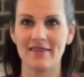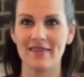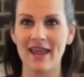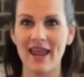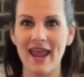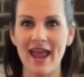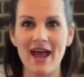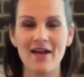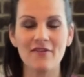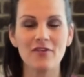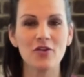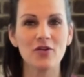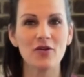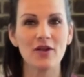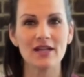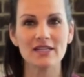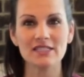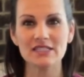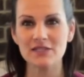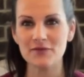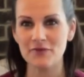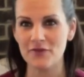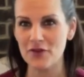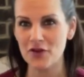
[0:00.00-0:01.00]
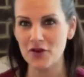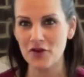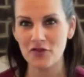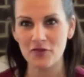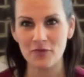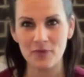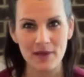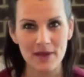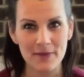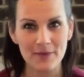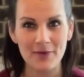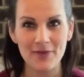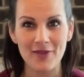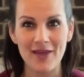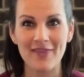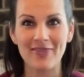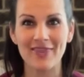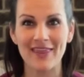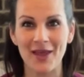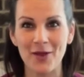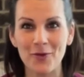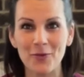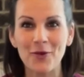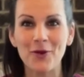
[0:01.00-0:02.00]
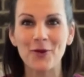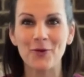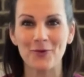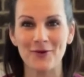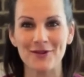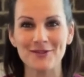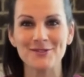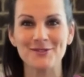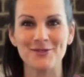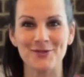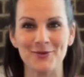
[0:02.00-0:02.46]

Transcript: They have a great sphere of people that they work with